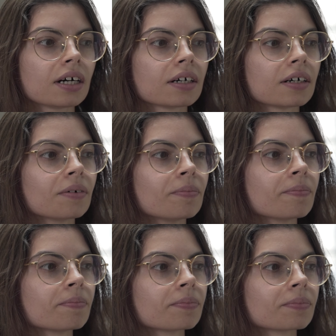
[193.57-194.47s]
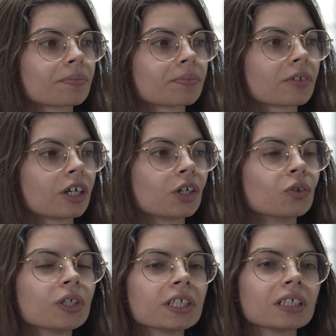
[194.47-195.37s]
I
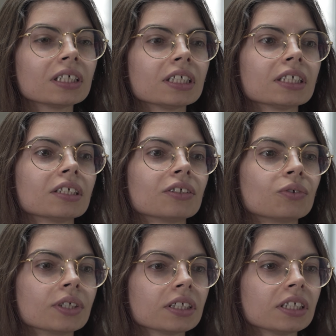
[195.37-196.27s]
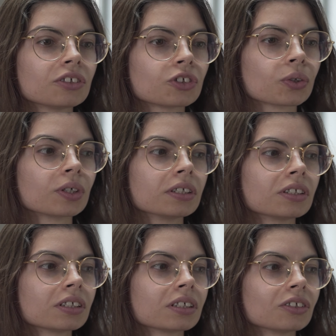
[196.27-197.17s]
really enjoyed